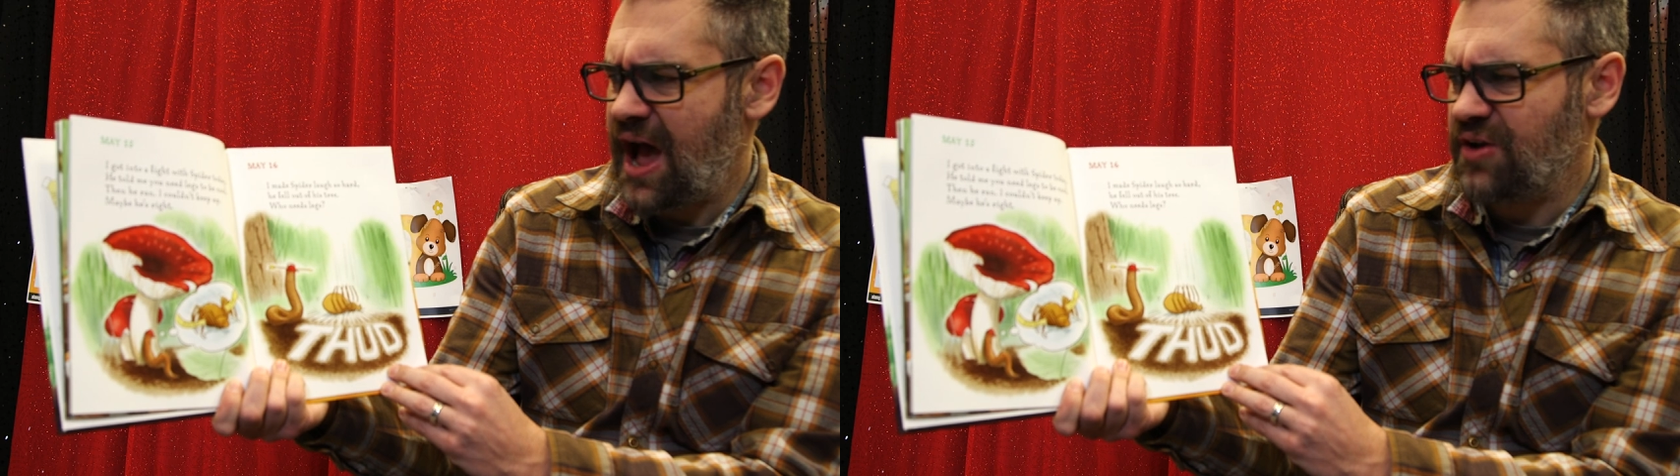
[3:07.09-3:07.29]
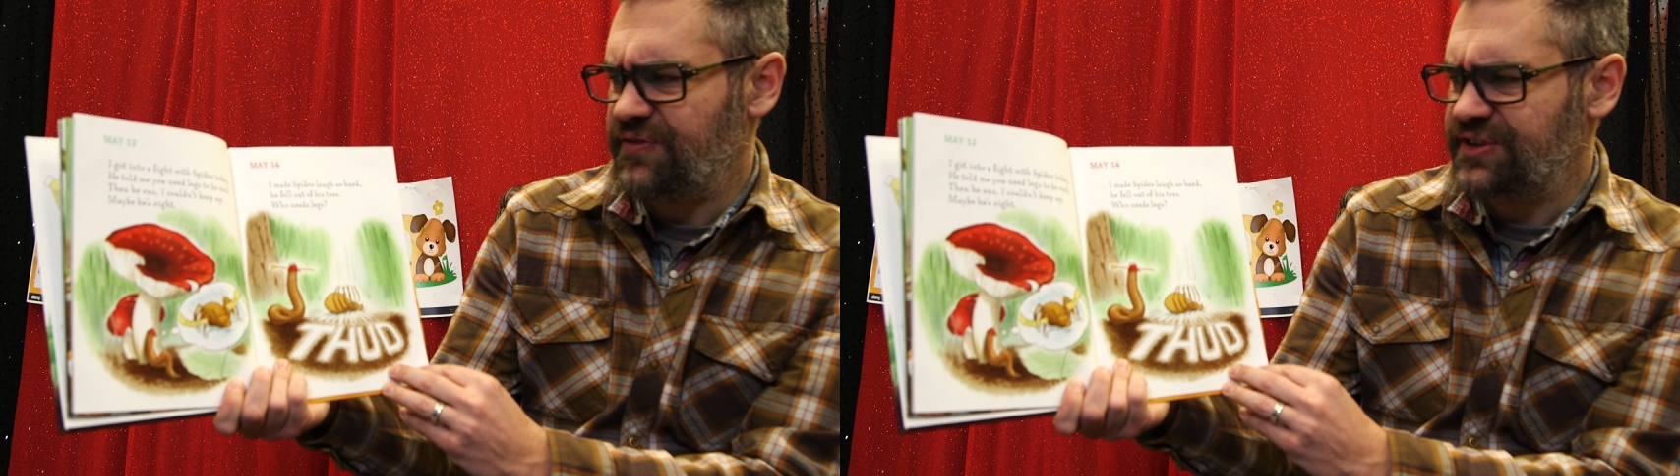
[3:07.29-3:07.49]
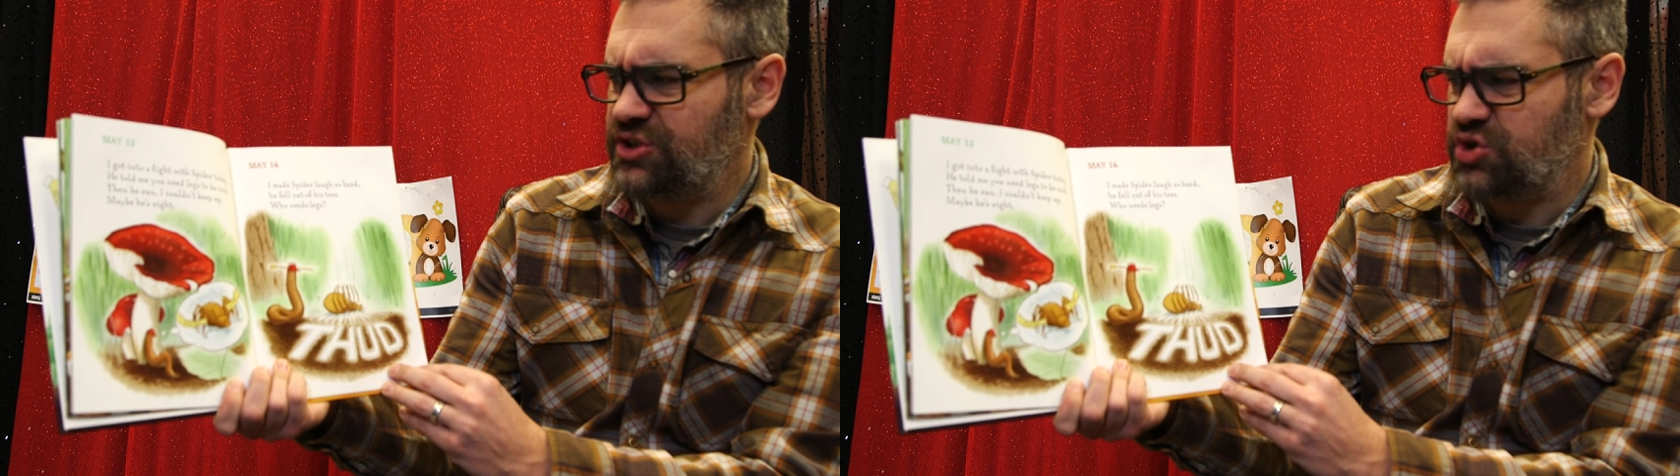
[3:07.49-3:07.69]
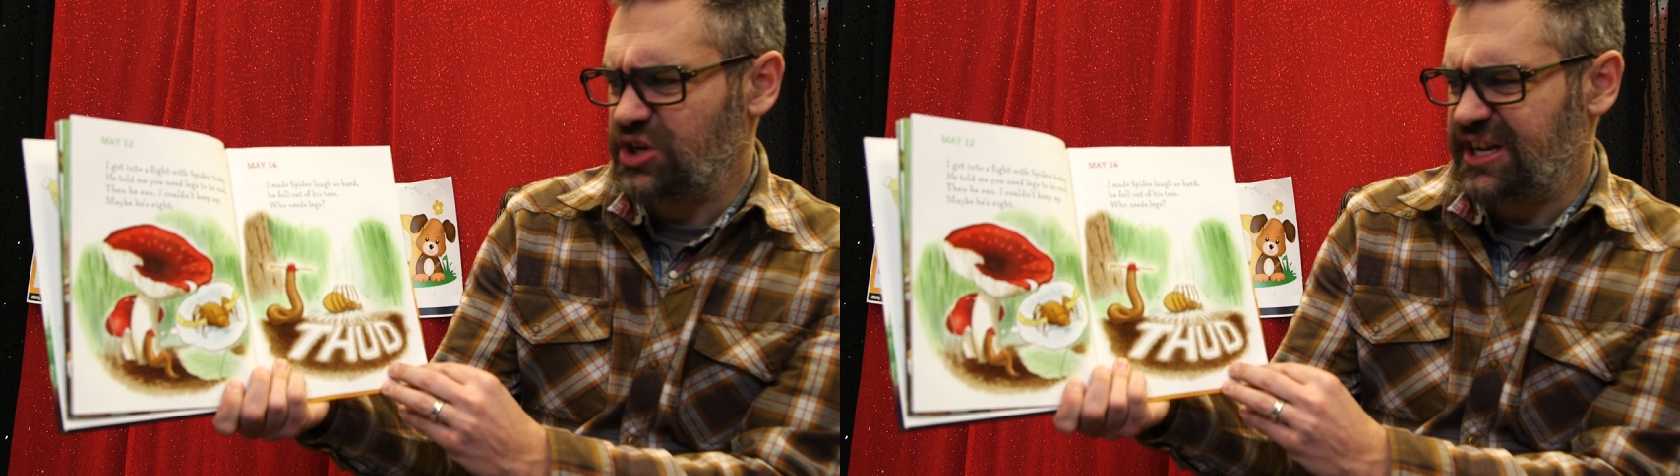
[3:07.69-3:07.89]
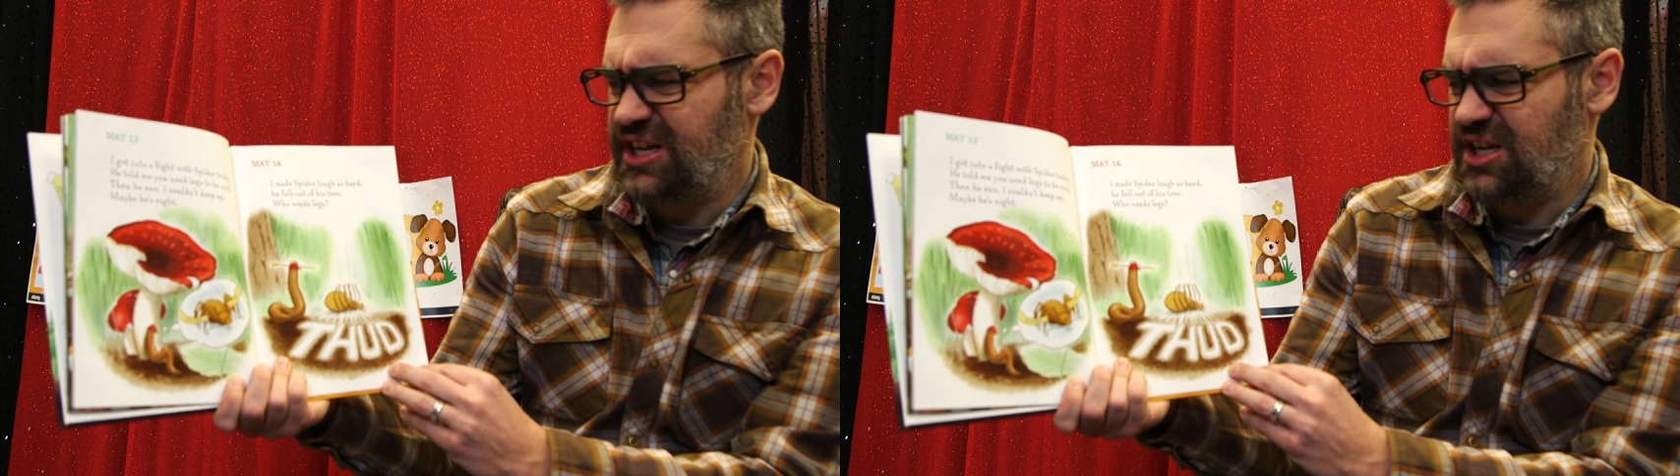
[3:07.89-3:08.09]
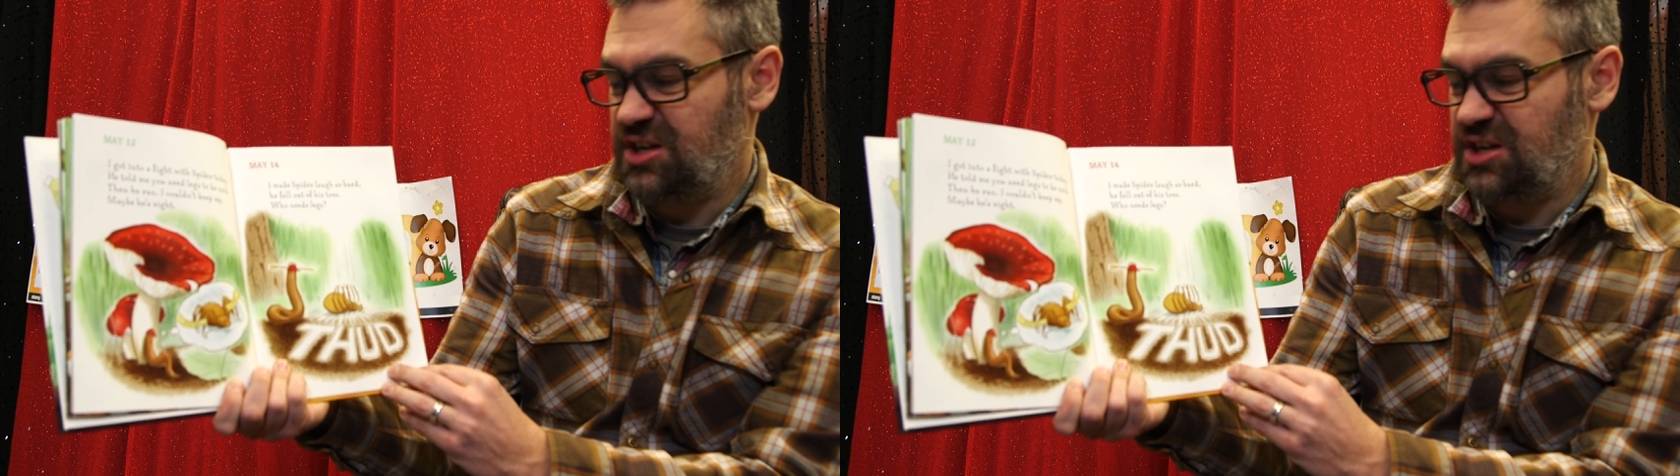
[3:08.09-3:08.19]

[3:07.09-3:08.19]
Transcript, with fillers: out of his tree.